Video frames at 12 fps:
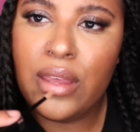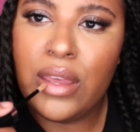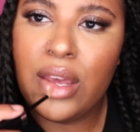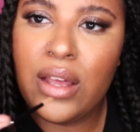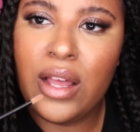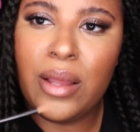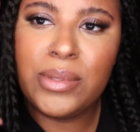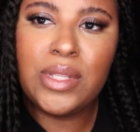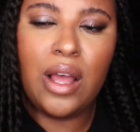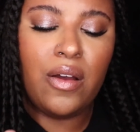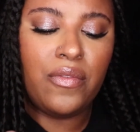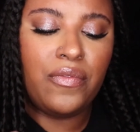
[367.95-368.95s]
it comes
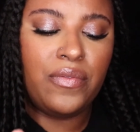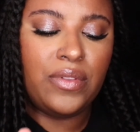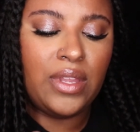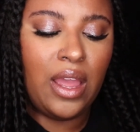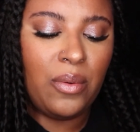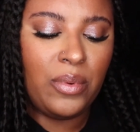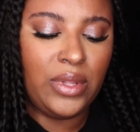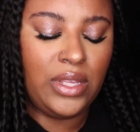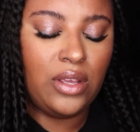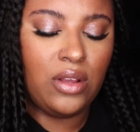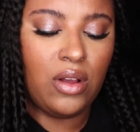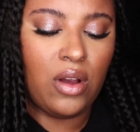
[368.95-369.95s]
off not
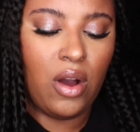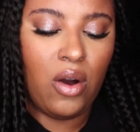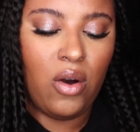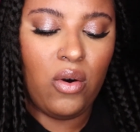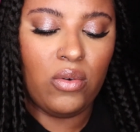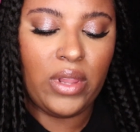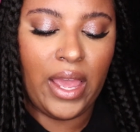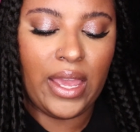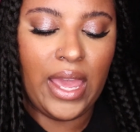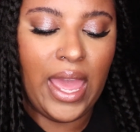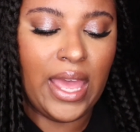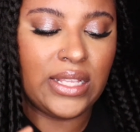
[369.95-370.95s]
really gold, like
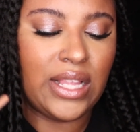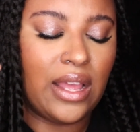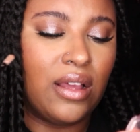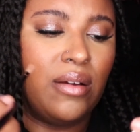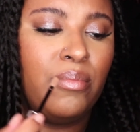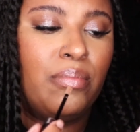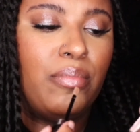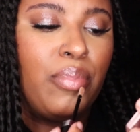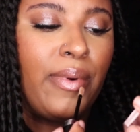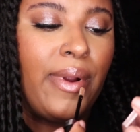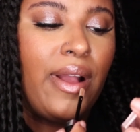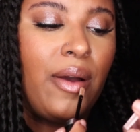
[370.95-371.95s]
it has like a
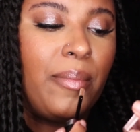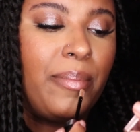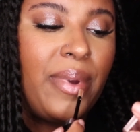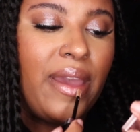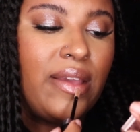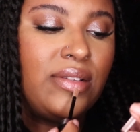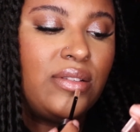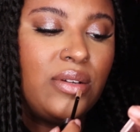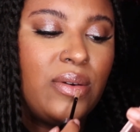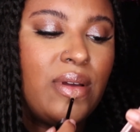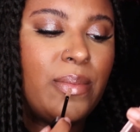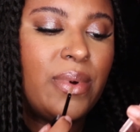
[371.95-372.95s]
brown base
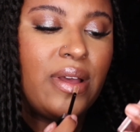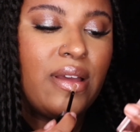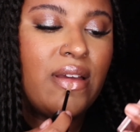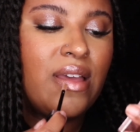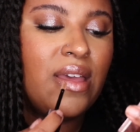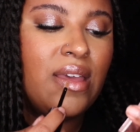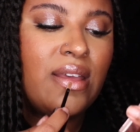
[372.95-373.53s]
to it, but